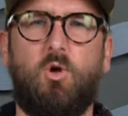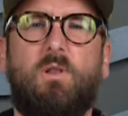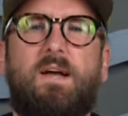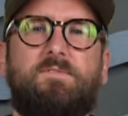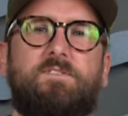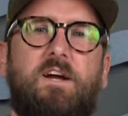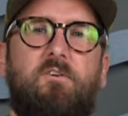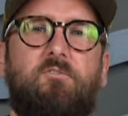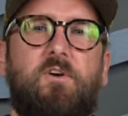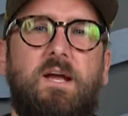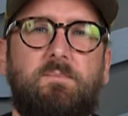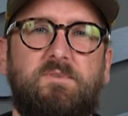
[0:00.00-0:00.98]
know, lifestyle
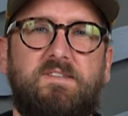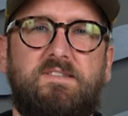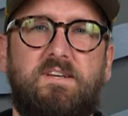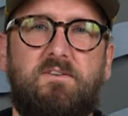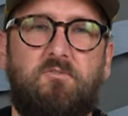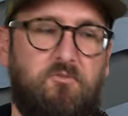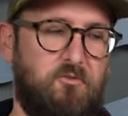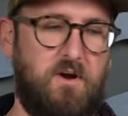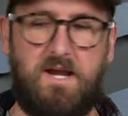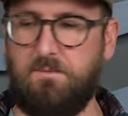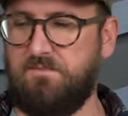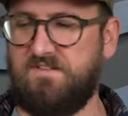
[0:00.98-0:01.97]
frames, as in
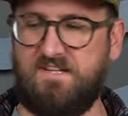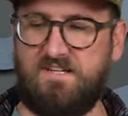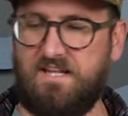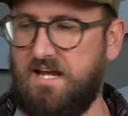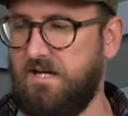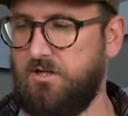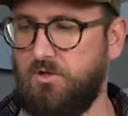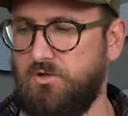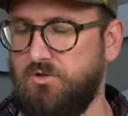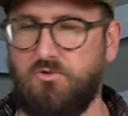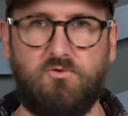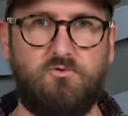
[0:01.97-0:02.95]
frames that, like, you
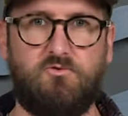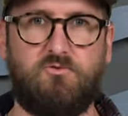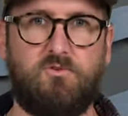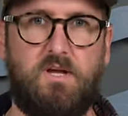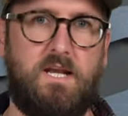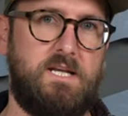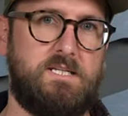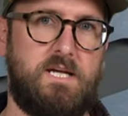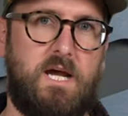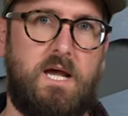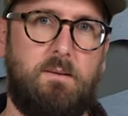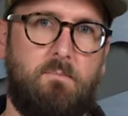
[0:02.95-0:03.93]
use
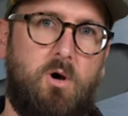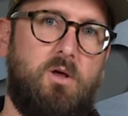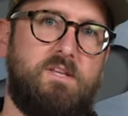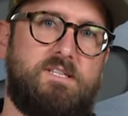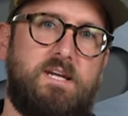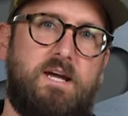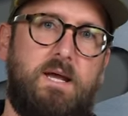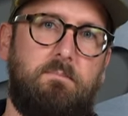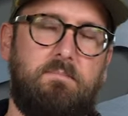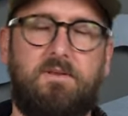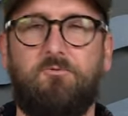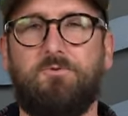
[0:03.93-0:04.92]
anytime, all the
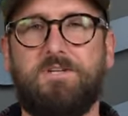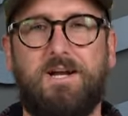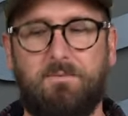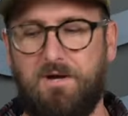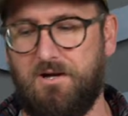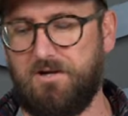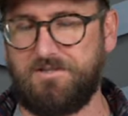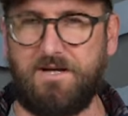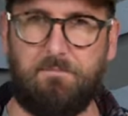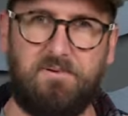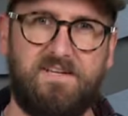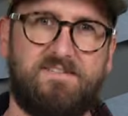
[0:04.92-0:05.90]
time. That's what we're talking about. Our
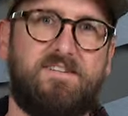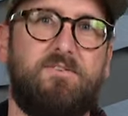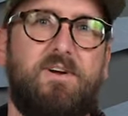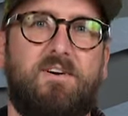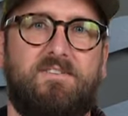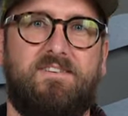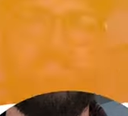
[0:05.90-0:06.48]
top picks. Stick around.